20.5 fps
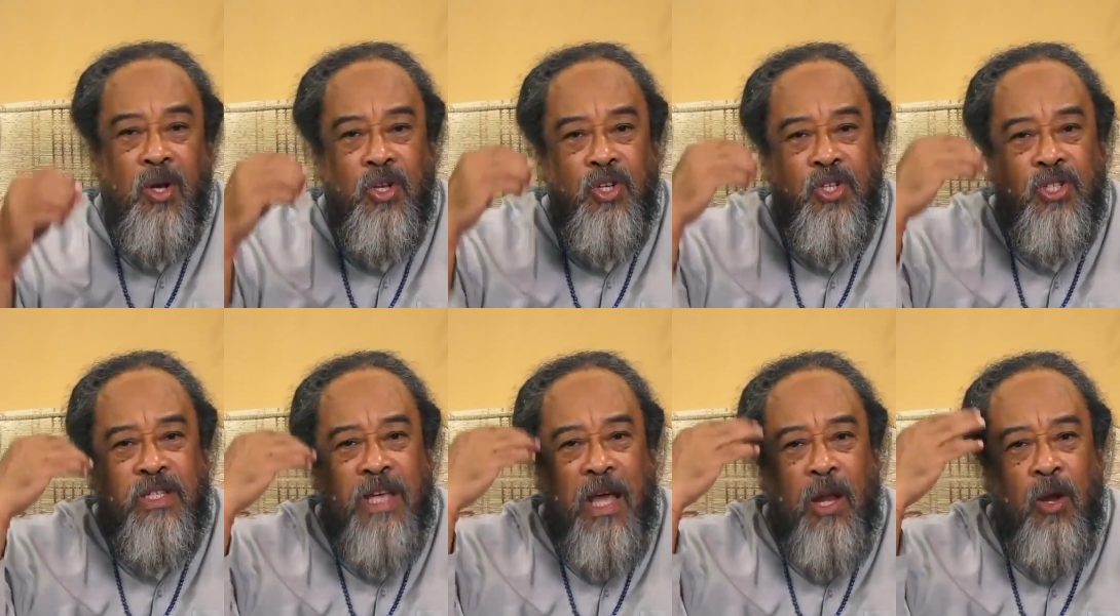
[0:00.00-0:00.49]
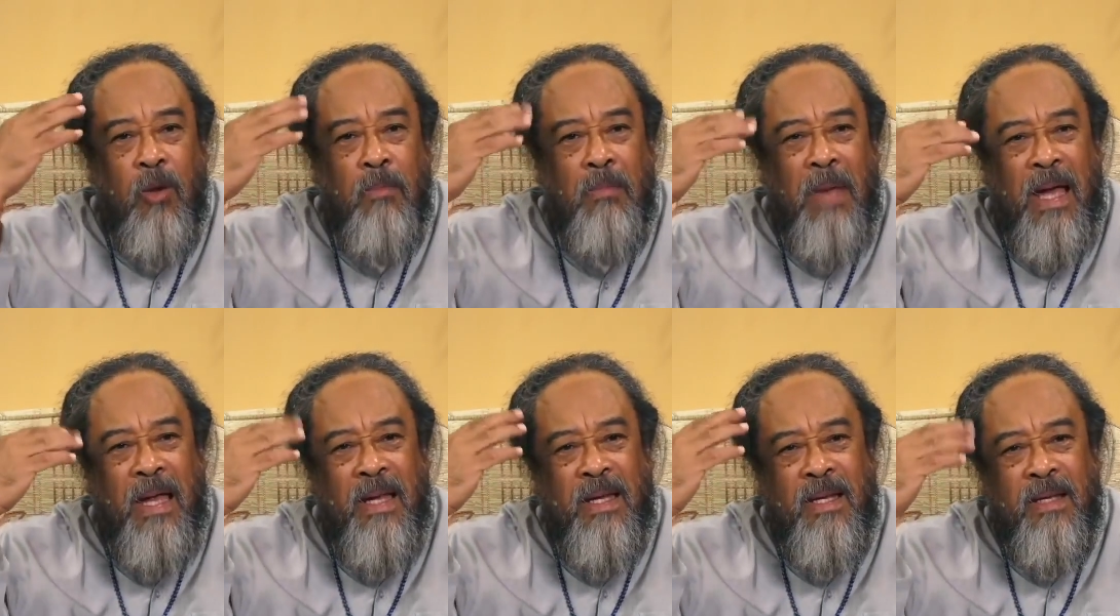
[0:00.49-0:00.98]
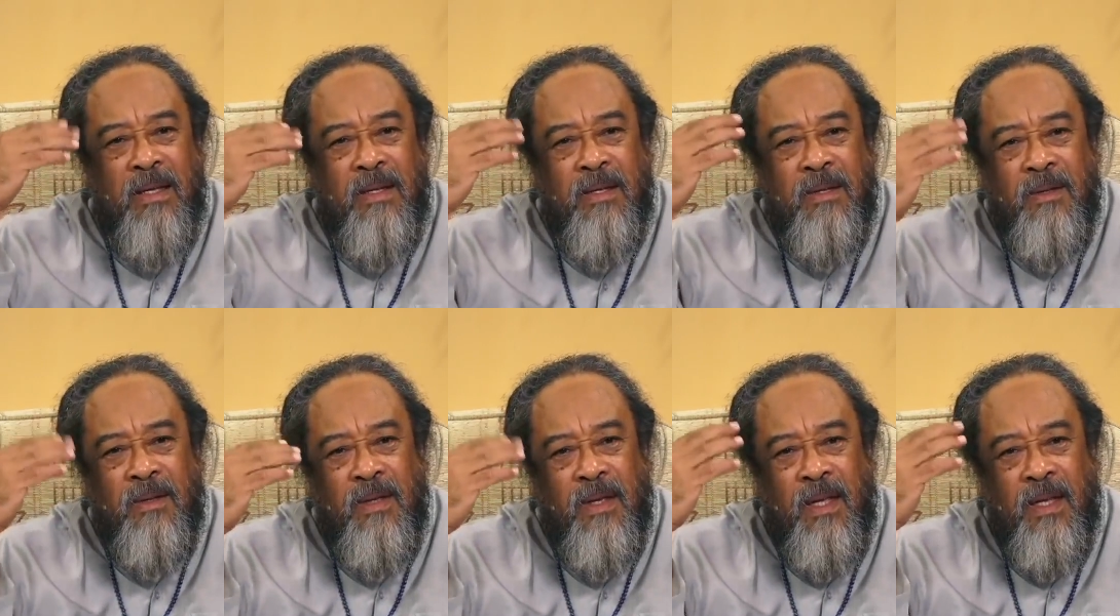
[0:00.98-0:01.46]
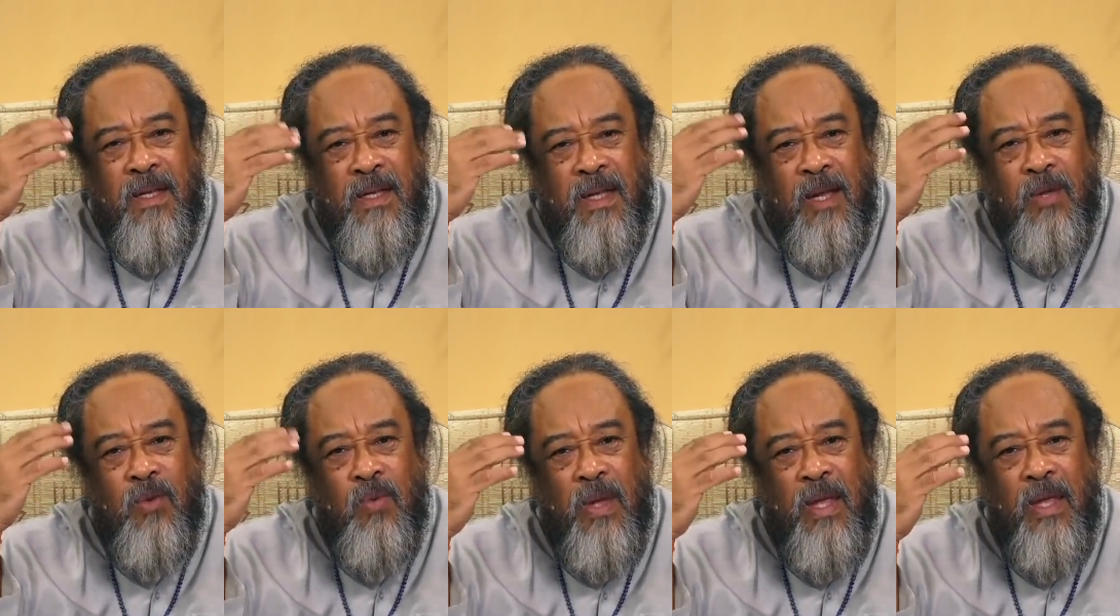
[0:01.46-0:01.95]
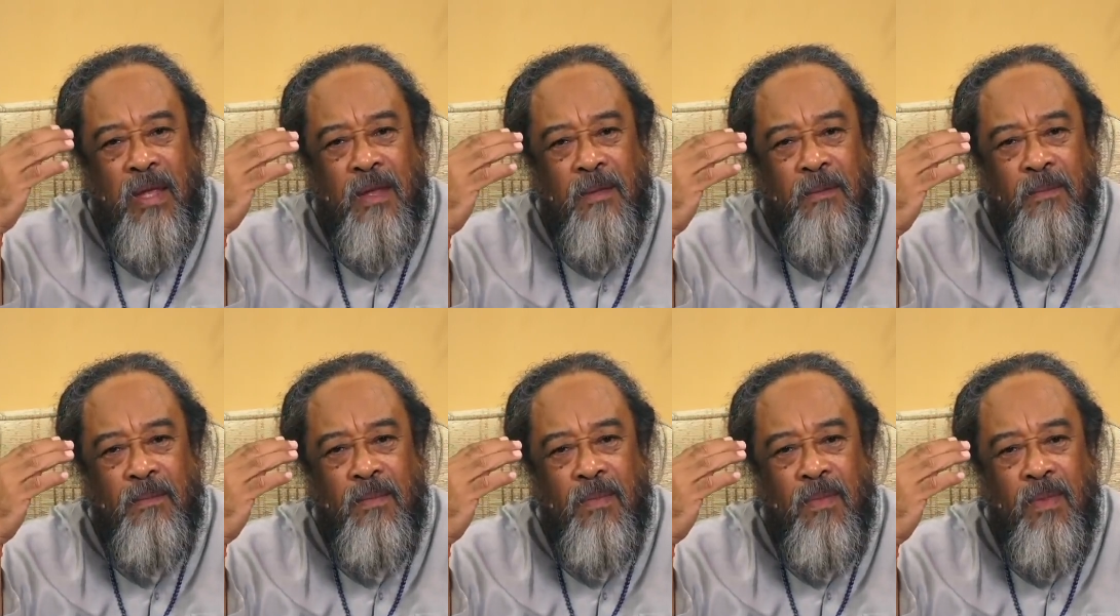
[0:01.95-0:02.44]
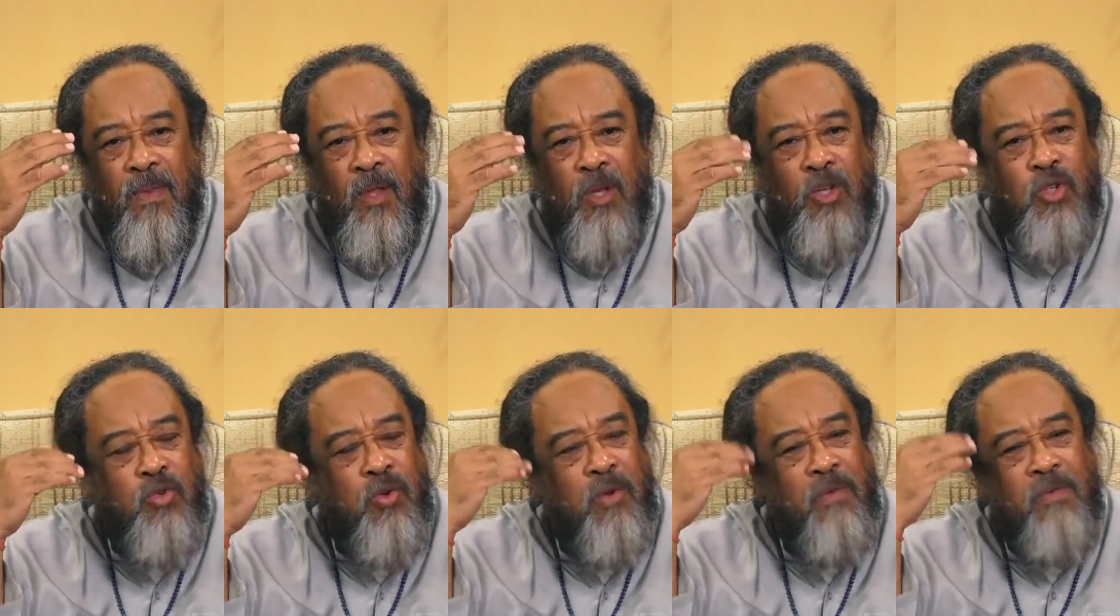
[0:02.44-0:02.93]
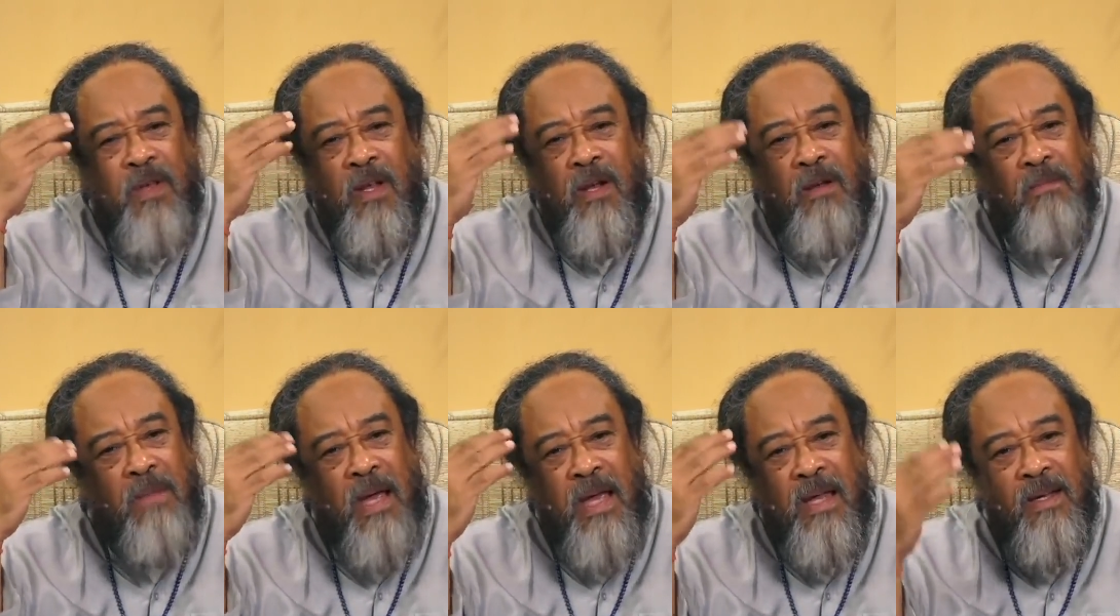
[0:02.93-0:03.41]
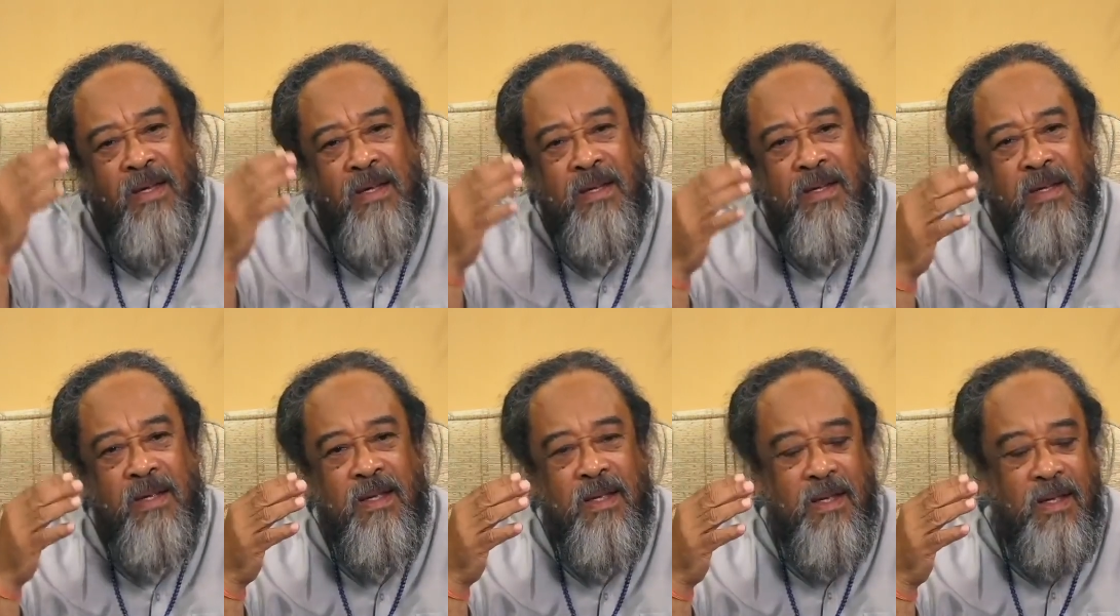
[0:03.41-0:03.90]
shallow-minded in that way, not trivial-minded.